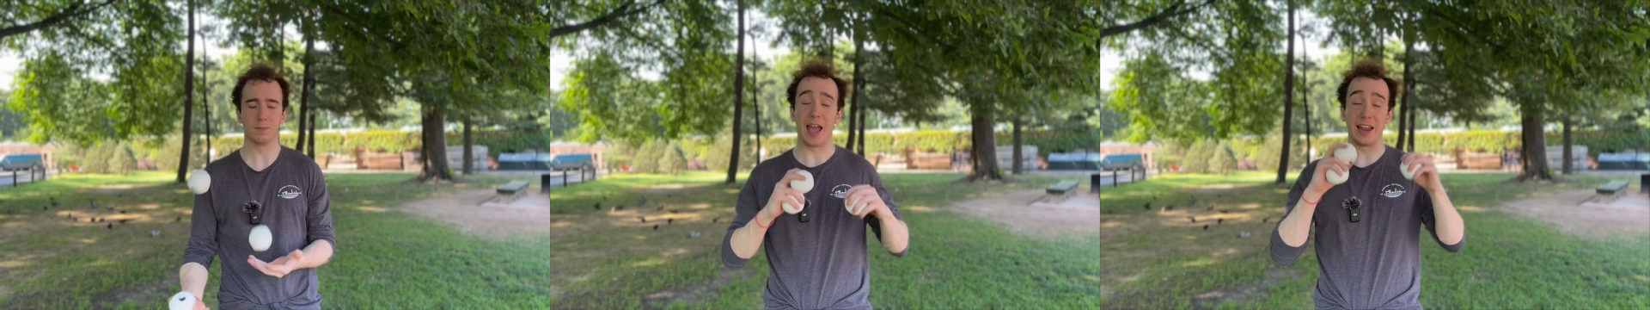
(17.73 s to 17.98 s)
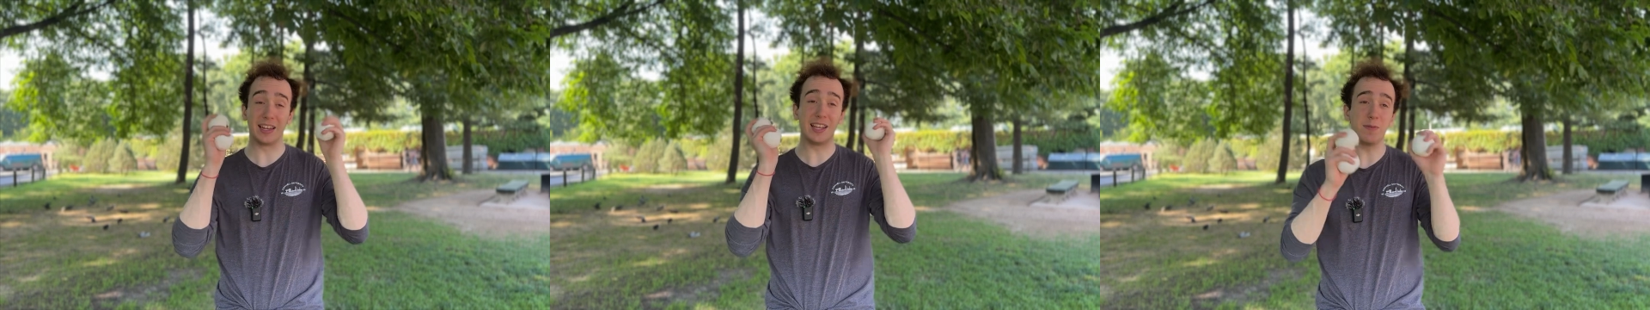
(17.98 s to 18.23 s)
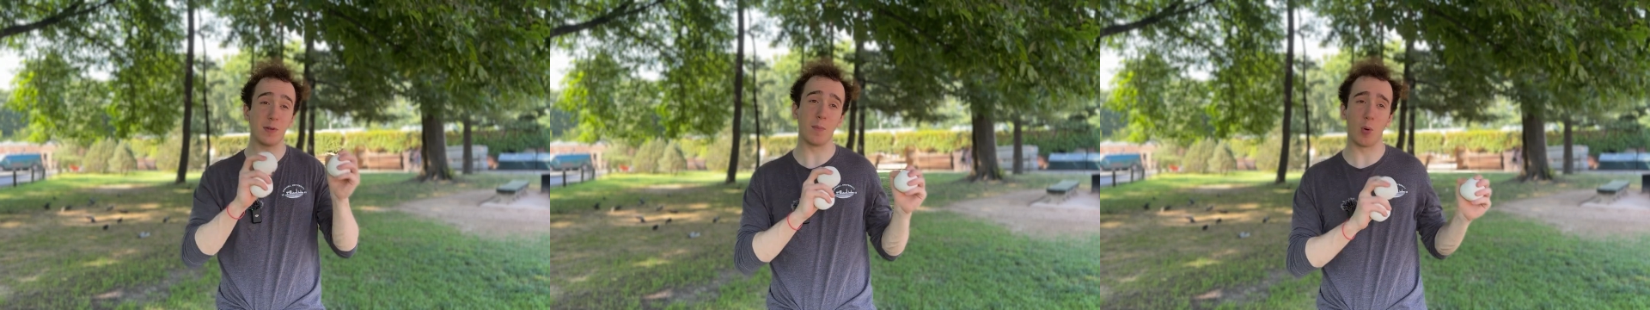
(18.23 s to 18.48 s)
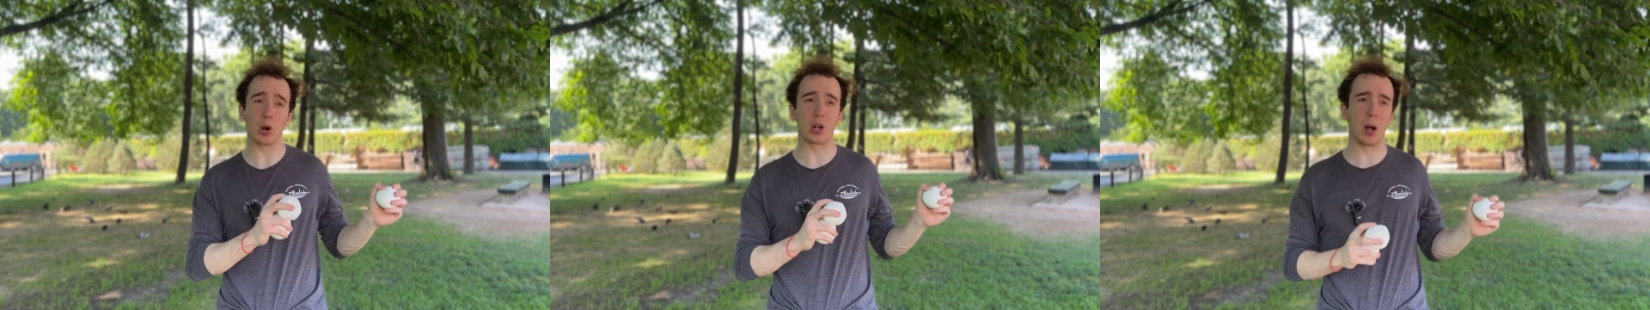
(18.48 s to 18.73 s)
And even
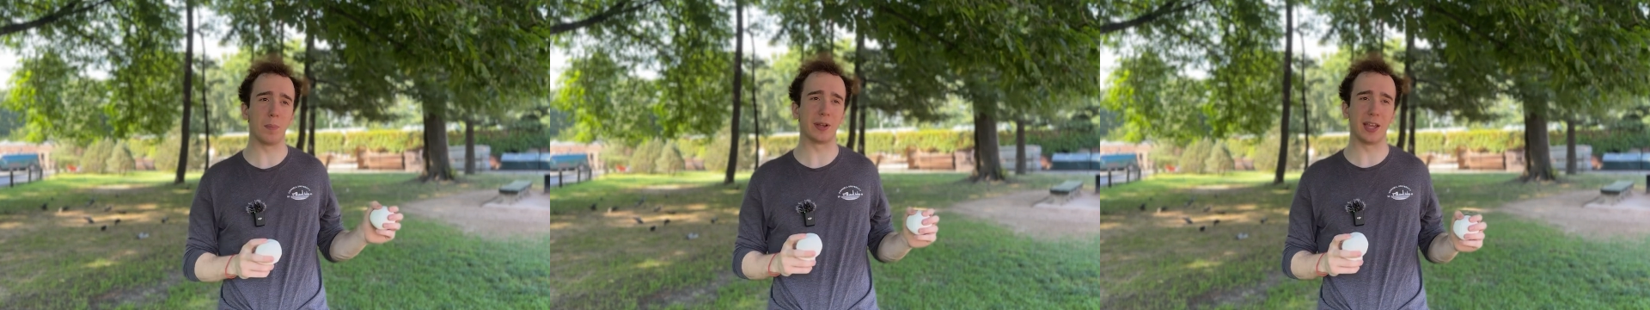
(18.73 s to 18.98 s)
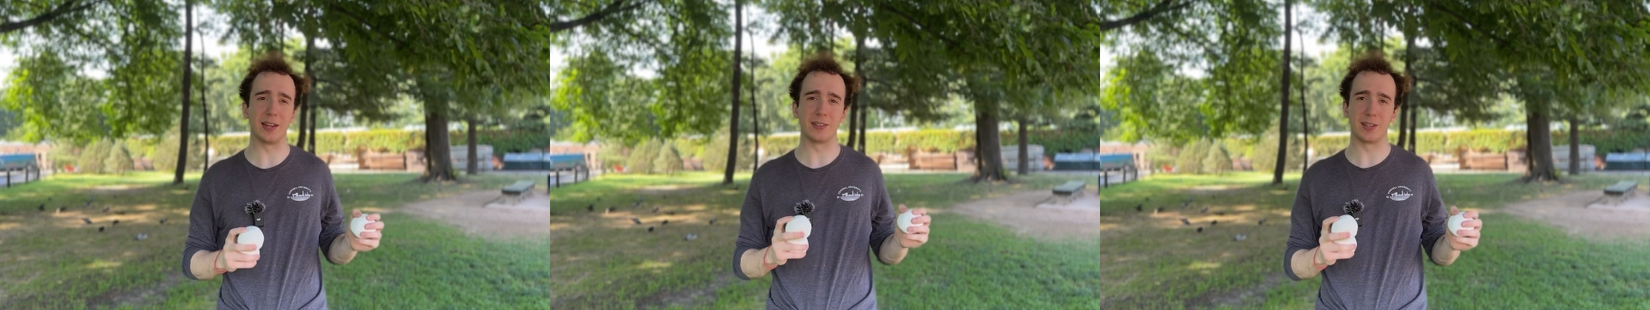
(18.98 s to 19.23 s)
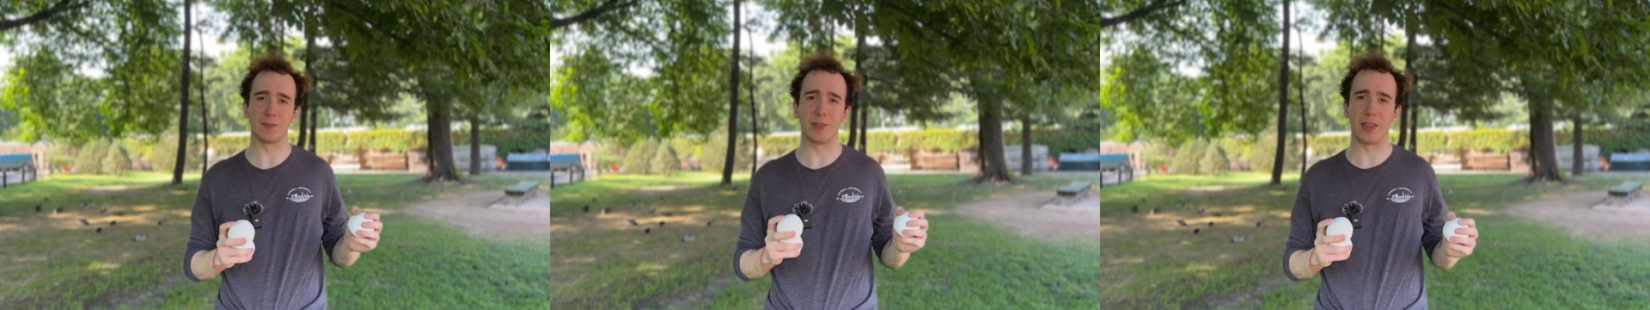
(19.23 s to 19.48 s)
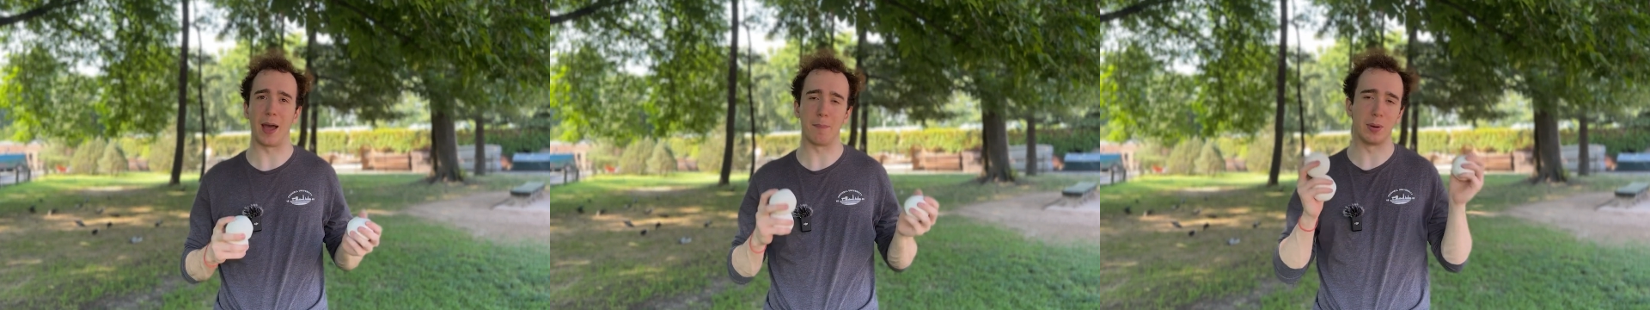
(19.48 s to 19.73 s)
more complicated stuff than
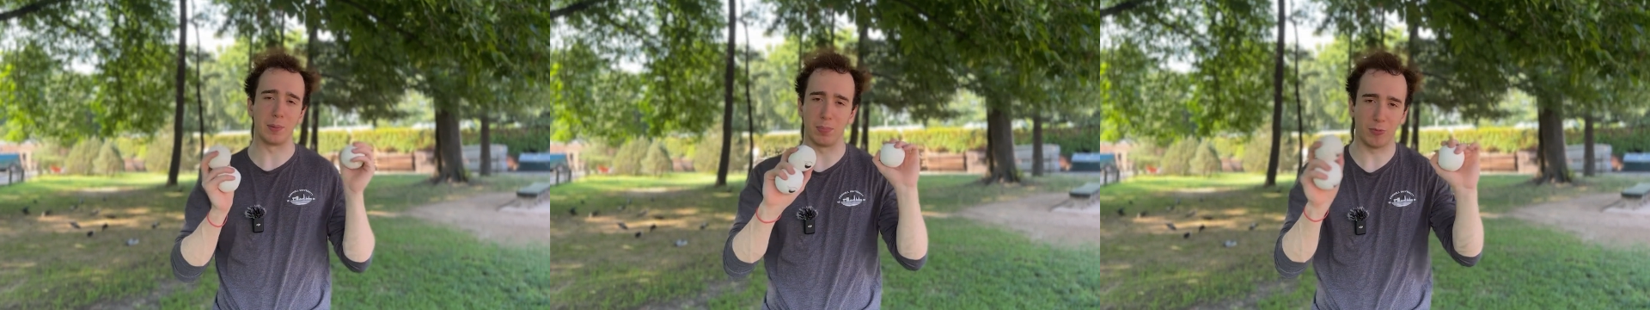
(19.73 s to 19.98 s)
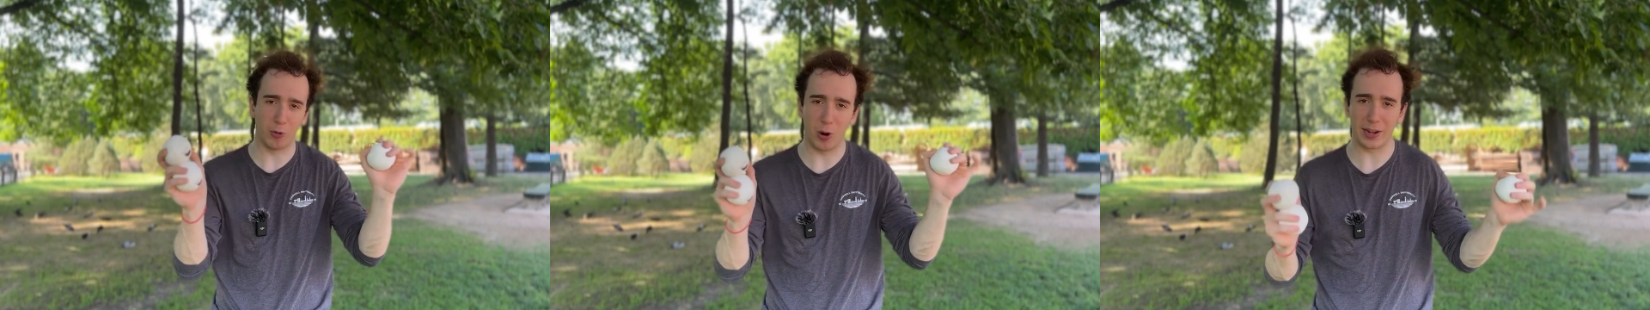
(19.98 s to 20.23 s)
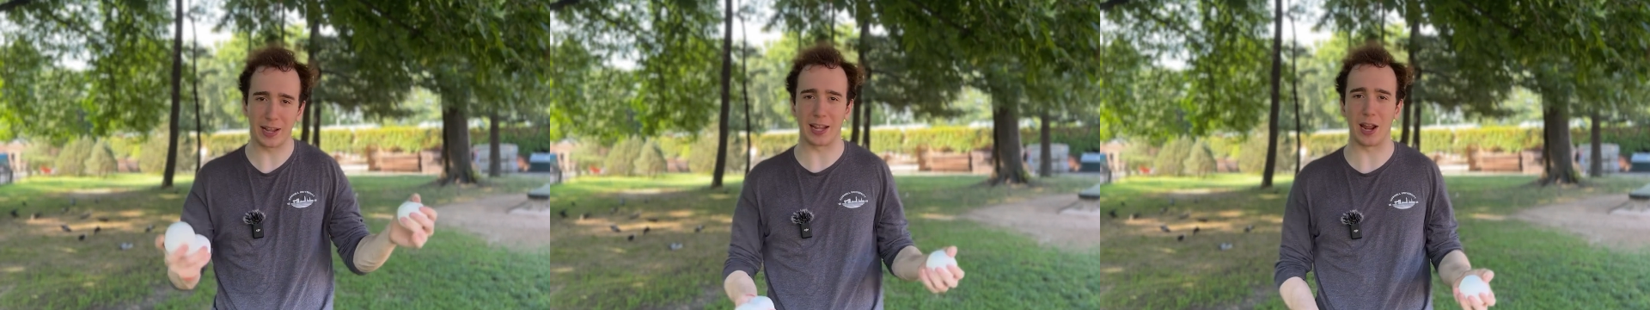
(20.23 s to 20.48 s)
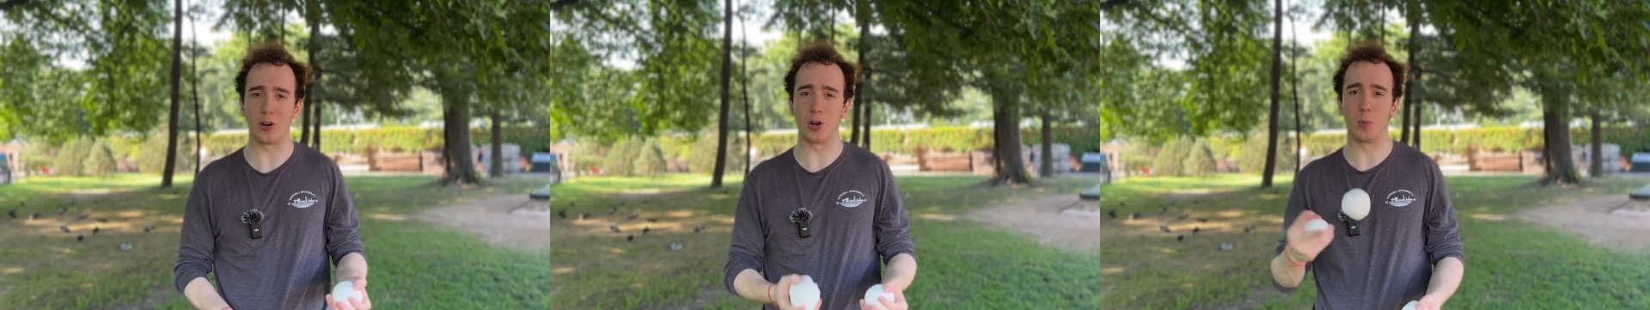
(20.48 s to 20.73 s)
that, but before I get
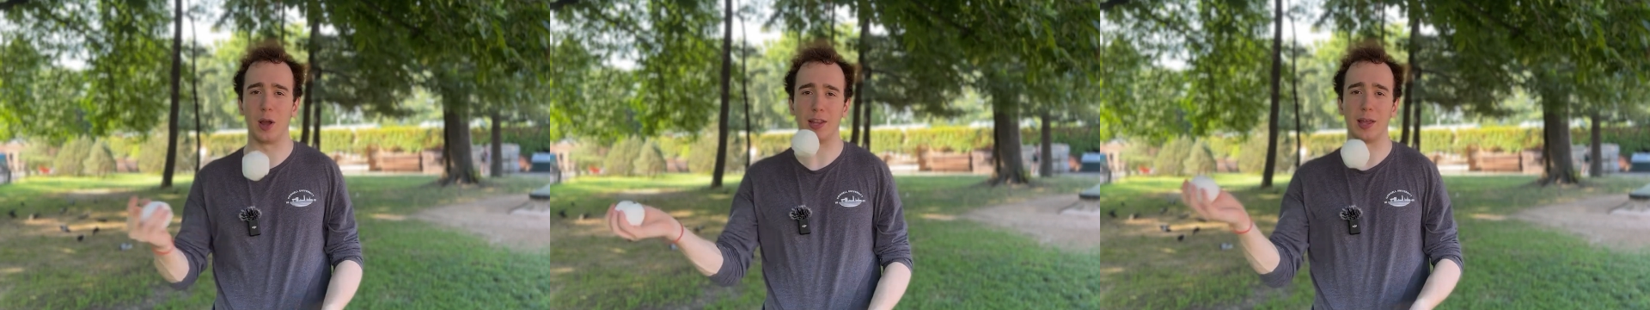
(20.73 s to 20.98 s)
carried away,